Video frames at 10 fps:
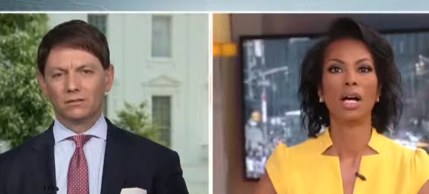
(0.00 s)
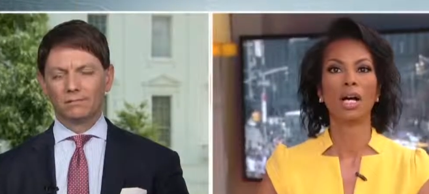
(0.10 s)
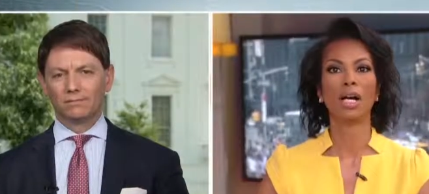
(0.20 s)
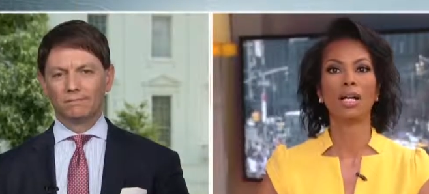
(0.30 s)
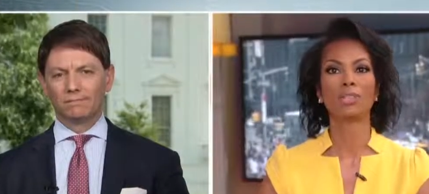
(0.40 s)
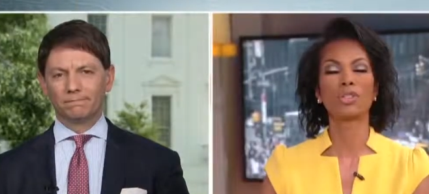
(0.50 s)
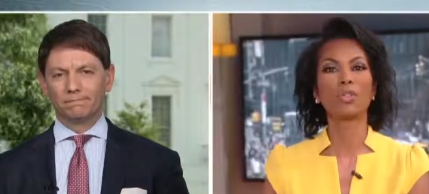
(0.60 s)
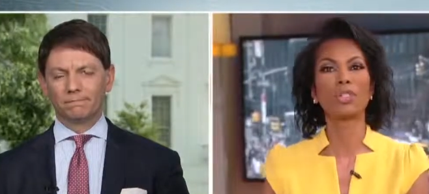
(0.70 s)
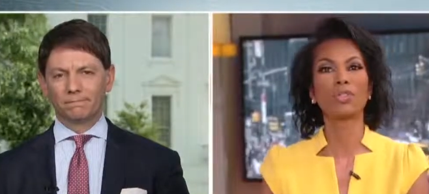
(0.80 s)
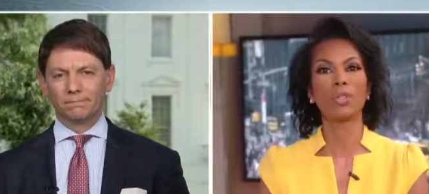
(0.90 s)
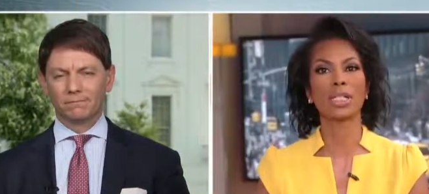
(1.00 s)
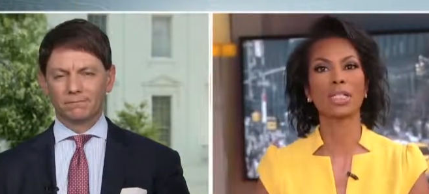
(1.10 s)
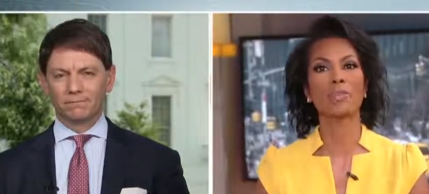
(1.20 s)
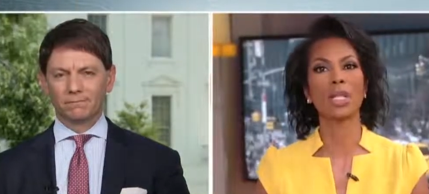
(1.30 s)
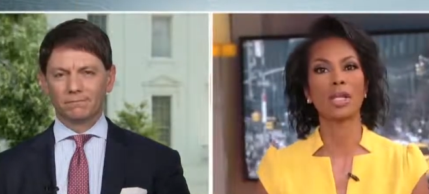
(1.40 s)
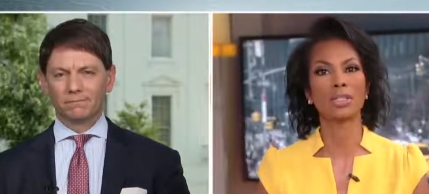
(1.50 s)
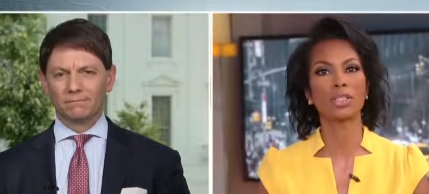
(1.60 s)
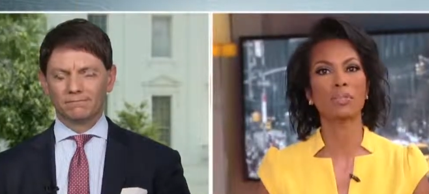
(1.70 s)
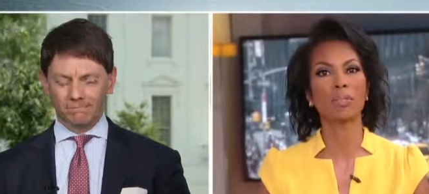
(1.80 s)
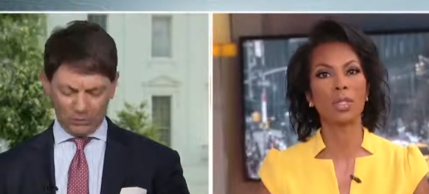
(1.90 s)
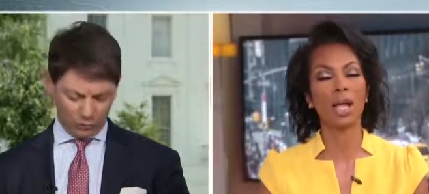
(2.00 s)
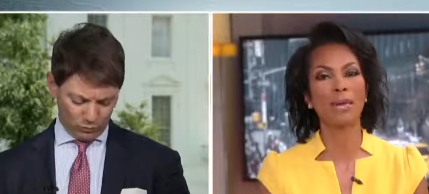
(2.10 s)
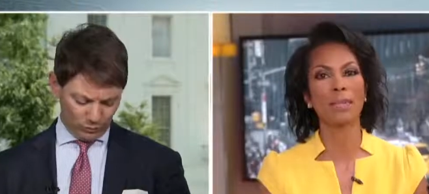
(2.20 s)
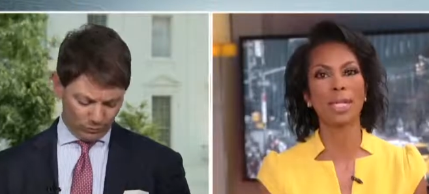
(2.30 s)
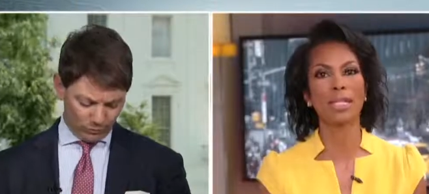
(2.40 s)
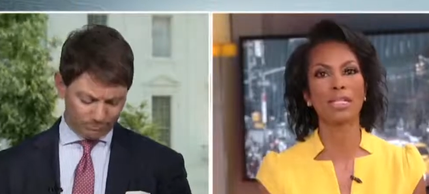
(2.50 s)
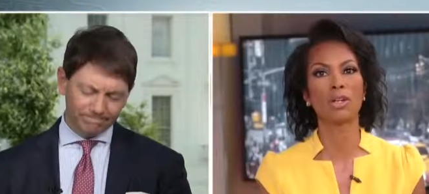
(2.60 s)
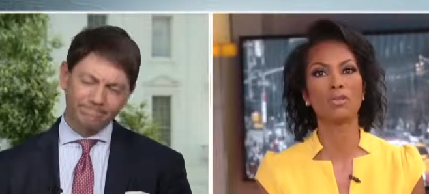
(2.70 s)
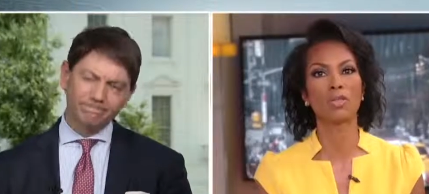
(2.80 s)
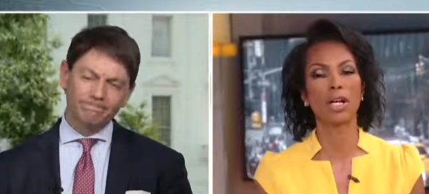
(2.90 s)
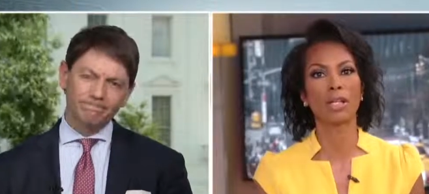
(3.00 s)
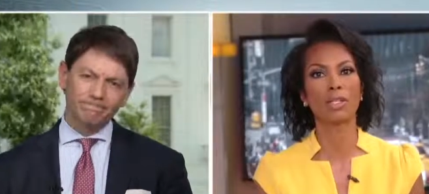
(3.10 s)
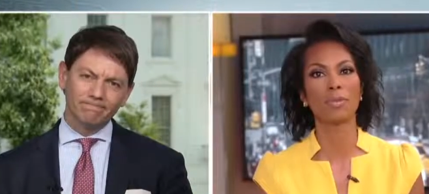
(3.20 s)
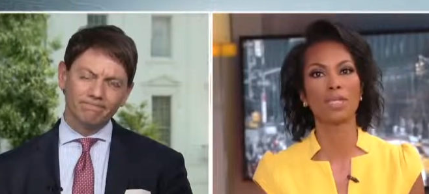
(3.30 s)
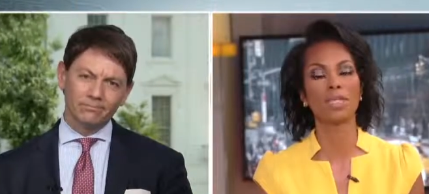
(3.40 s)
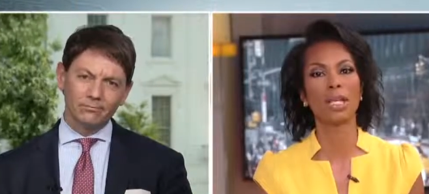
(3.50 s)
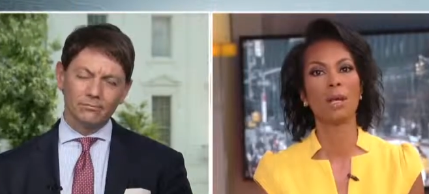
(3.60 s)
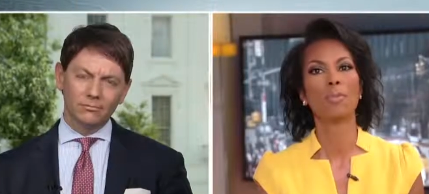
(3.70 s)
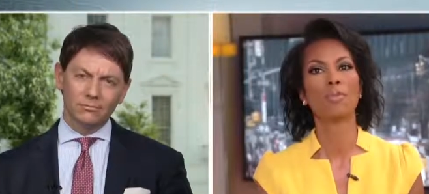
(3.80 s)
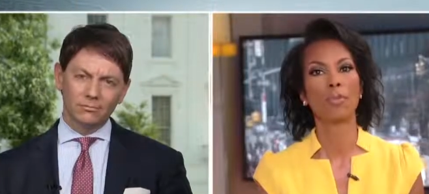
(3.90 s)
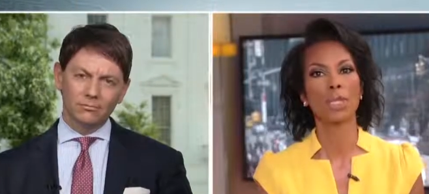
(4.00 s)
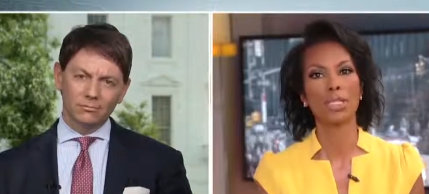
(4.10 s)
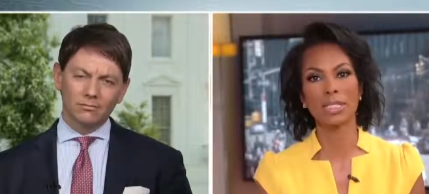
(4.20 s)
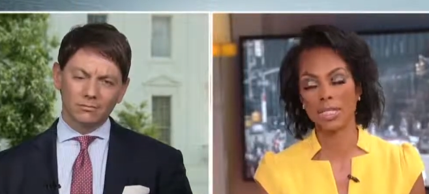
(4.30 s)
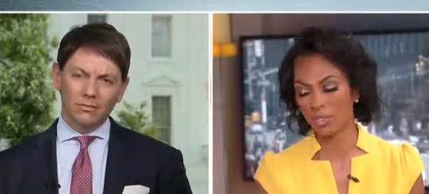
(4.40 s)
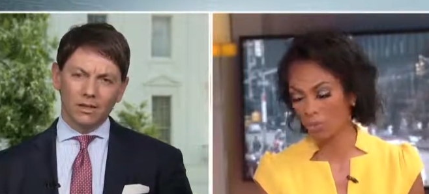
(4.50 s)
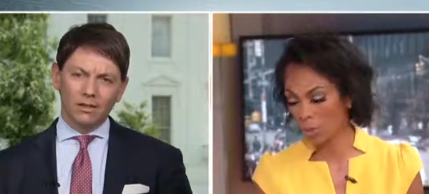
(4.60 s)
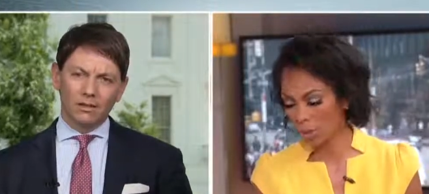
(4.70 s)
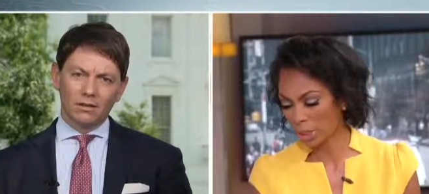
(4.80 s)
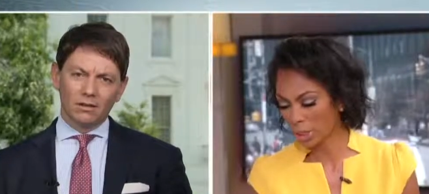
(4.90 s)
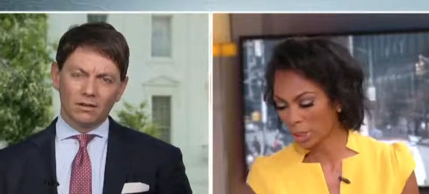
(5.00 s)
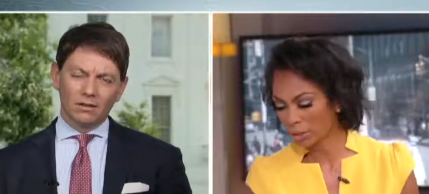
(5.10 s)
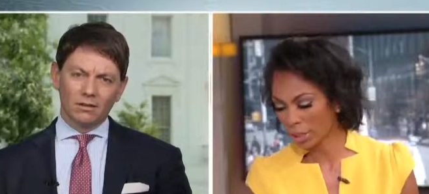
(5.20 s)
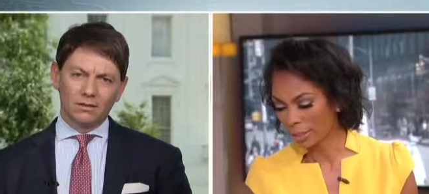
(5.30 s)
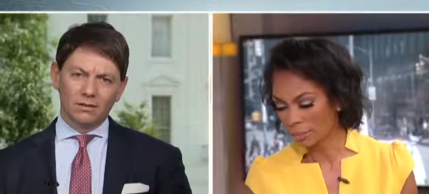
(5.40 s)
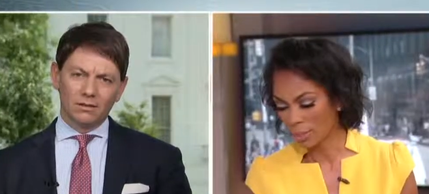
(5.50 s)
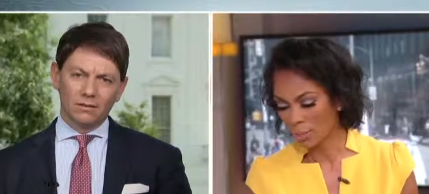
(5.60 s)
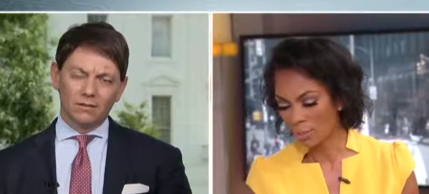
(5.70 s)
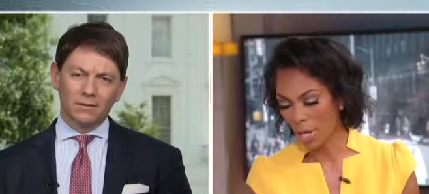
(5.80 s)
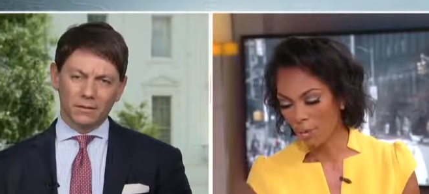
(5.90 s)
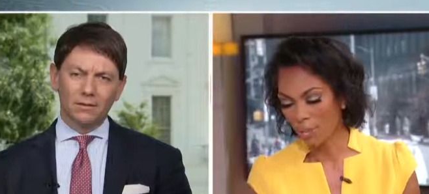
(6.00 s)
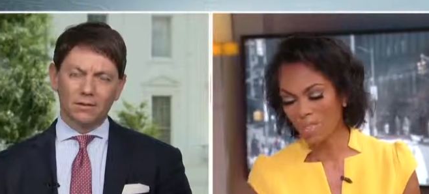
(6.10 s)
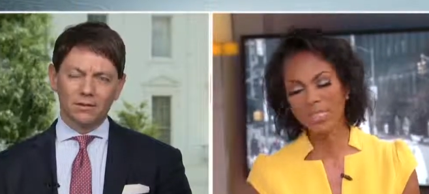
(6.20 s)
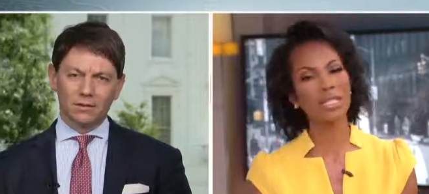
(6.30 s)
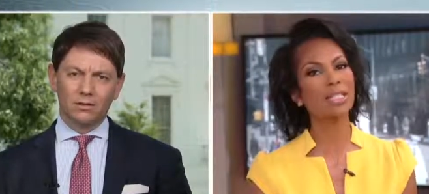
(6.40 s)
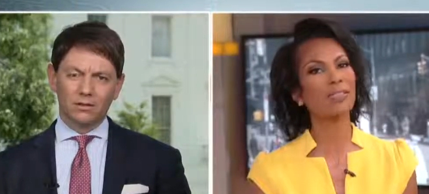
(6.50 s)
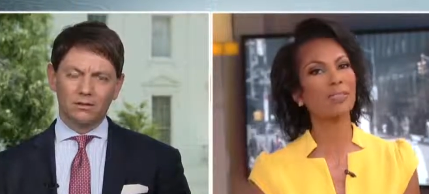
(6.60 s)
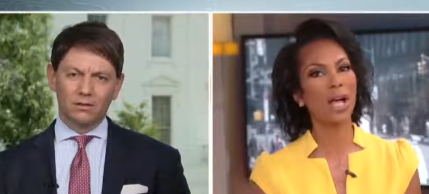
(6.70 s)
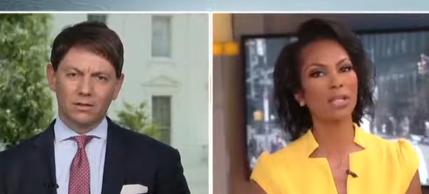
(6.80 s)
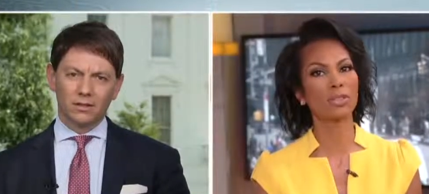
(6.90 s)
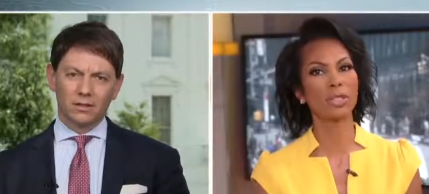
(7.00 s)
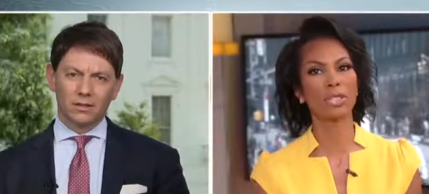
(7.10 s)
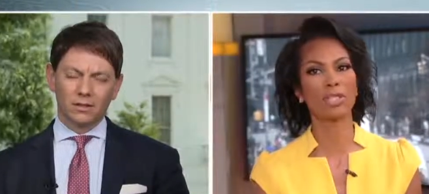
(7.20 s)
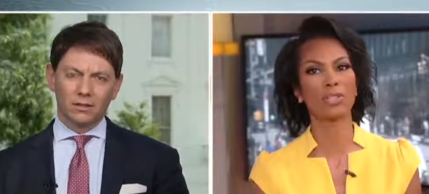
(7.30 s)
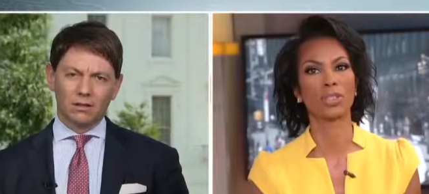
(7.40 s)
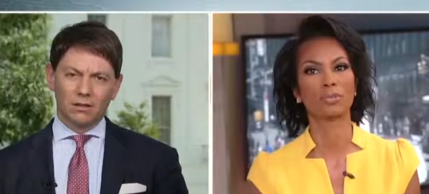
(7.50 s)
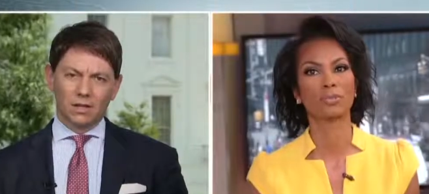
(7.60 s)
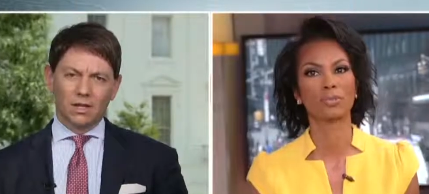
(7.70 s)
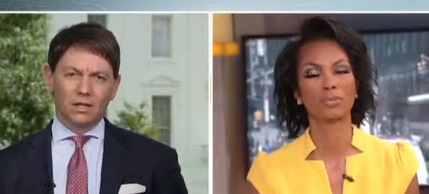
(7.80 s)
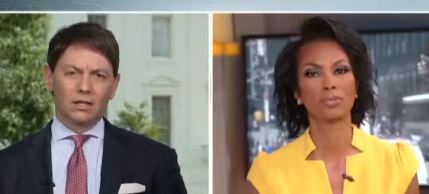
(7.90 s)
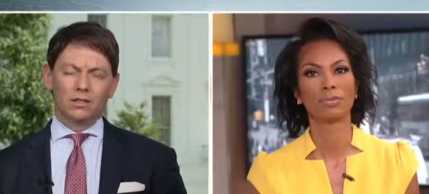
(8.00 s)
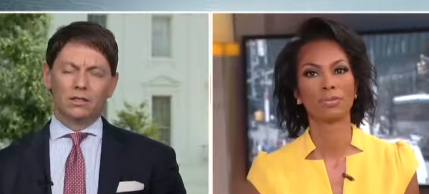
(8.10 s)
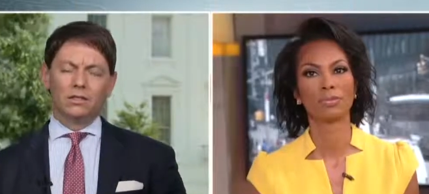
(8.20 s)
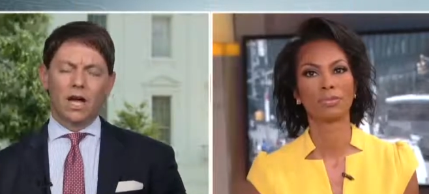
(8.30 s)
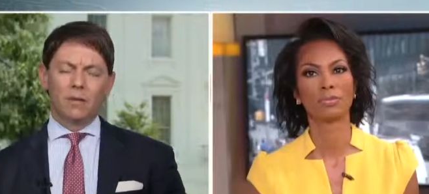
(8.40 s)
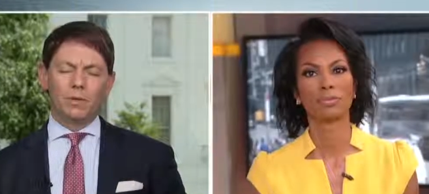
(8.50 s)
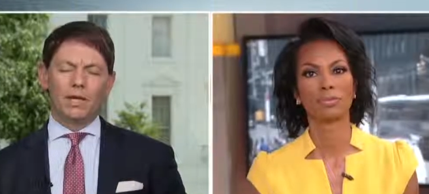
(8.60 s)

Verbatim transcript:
Speaker 1: uh, to instruct him not to comply with handing over documents before his testimony later in the month. Is this a final decision?
Speaker 2: Listen, Don